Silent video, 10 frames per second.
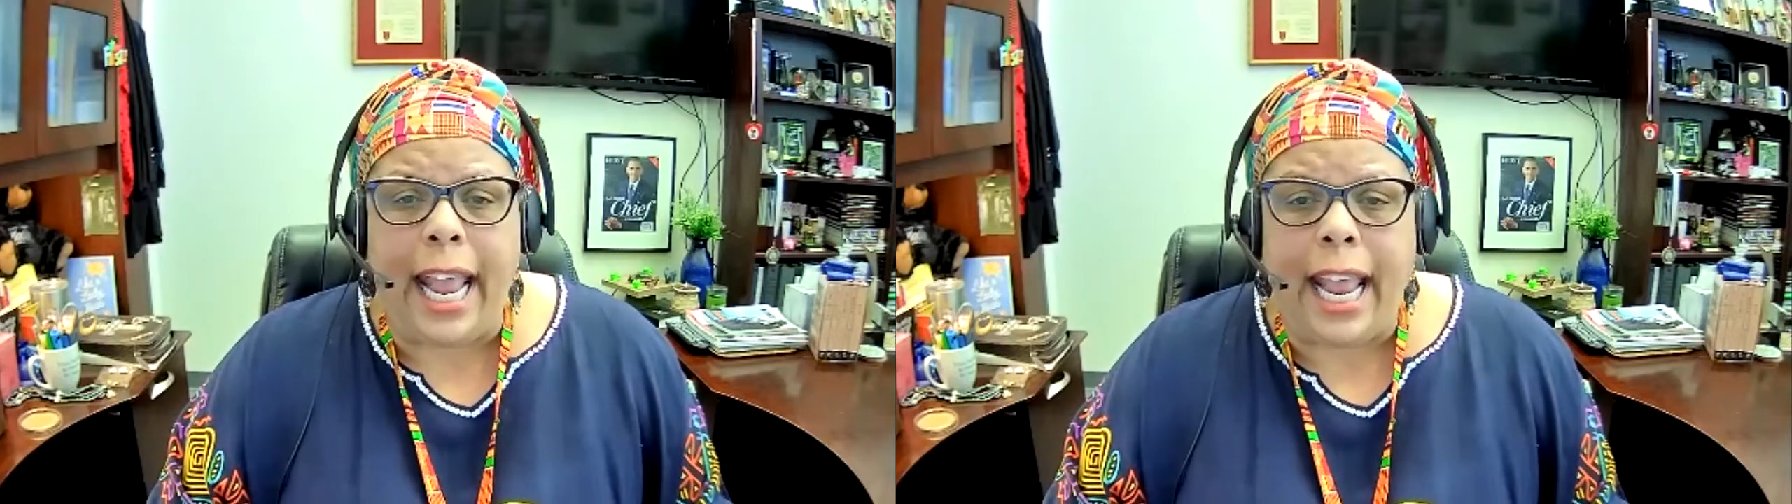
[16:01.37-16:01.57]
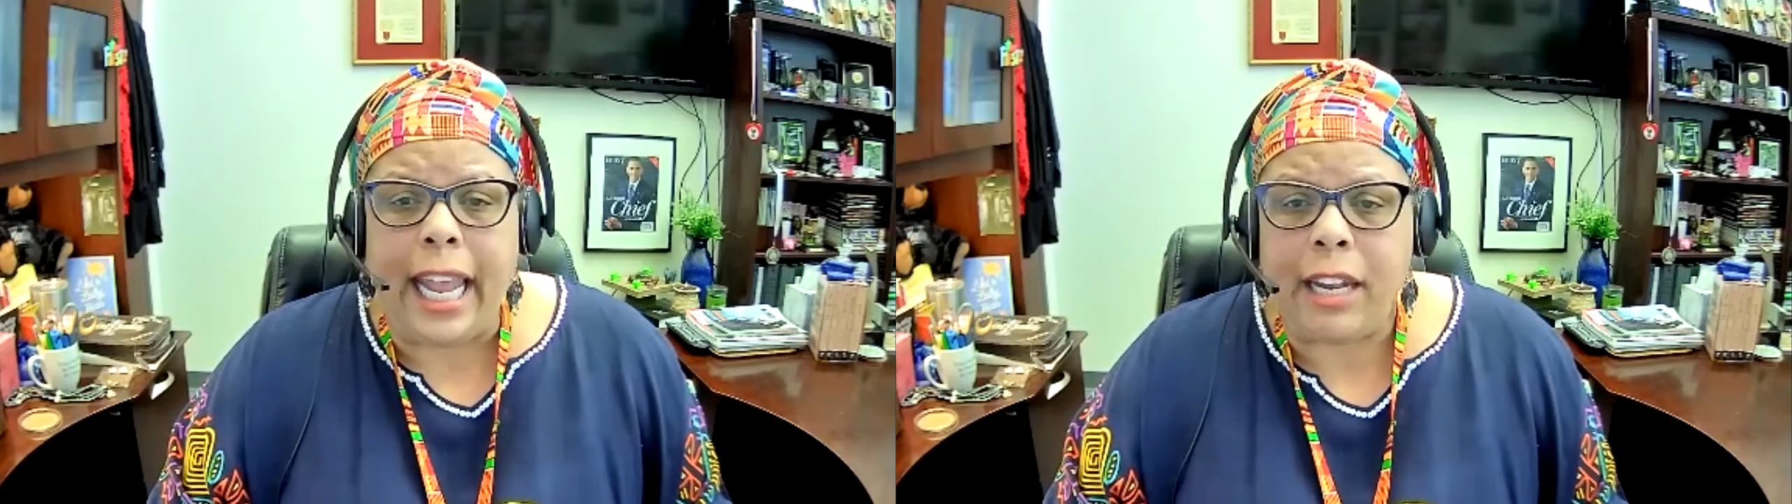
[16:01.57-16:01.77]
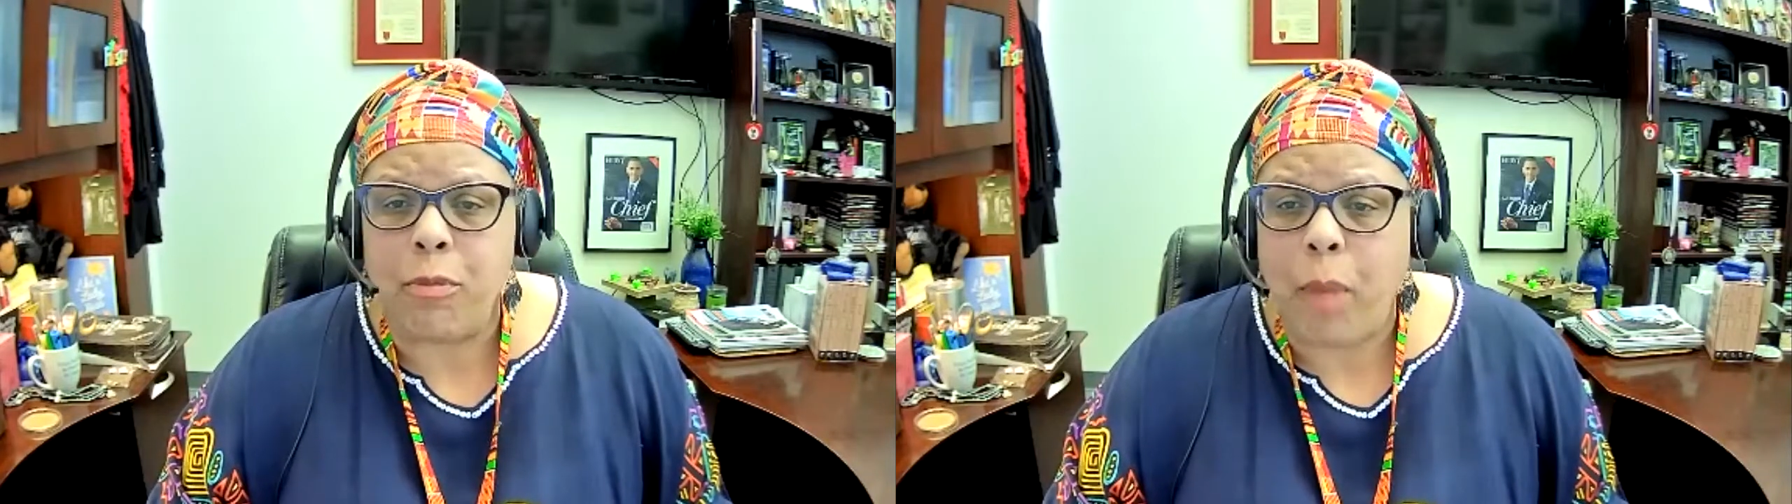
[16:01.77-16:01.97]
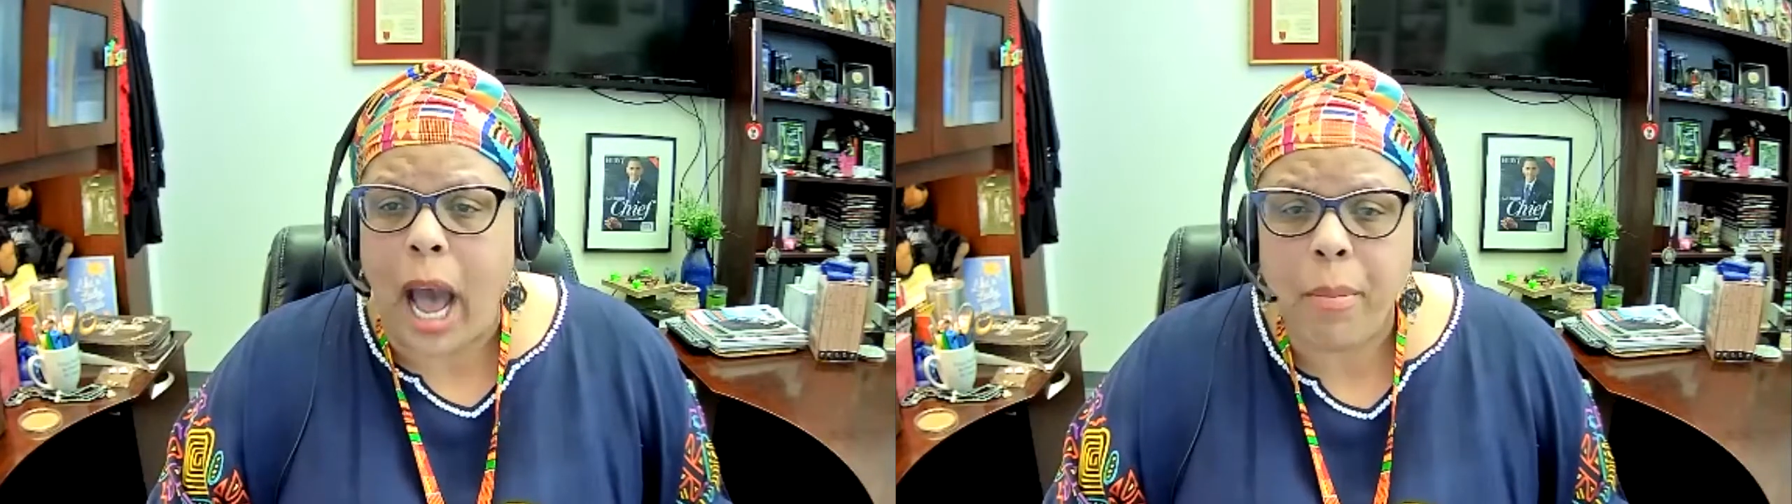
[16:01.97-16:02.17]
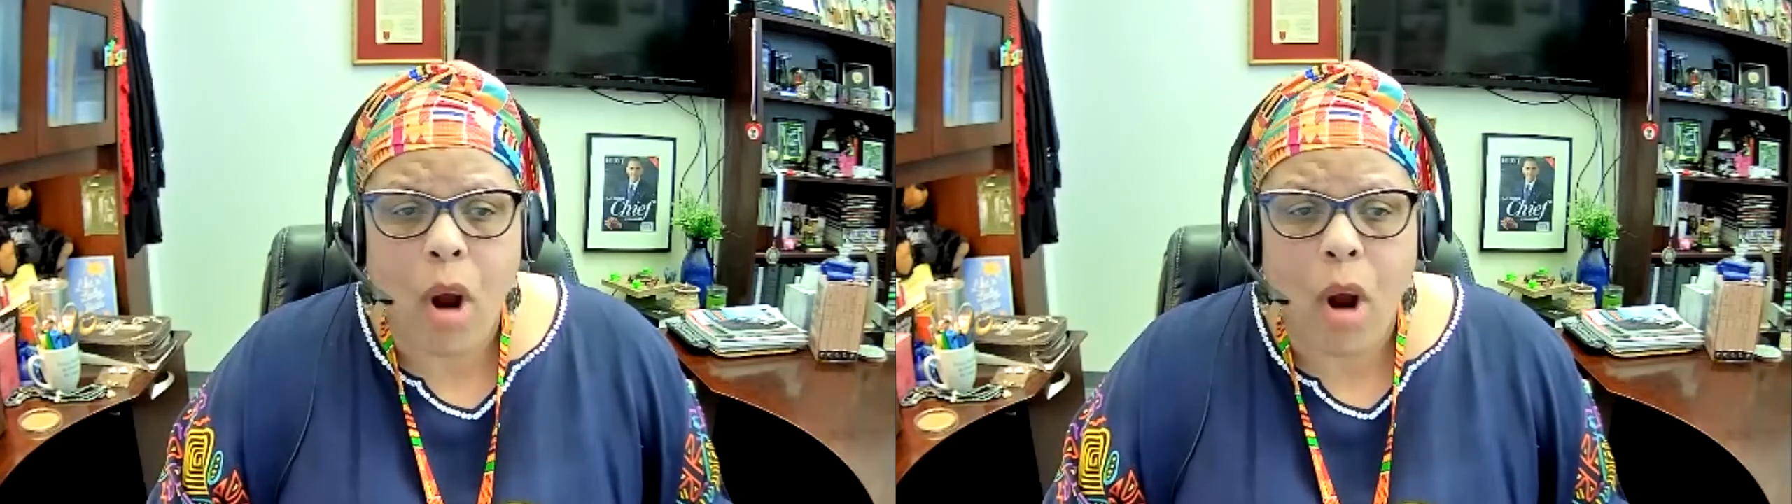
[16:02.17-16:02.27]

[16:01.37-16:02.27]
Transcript: in my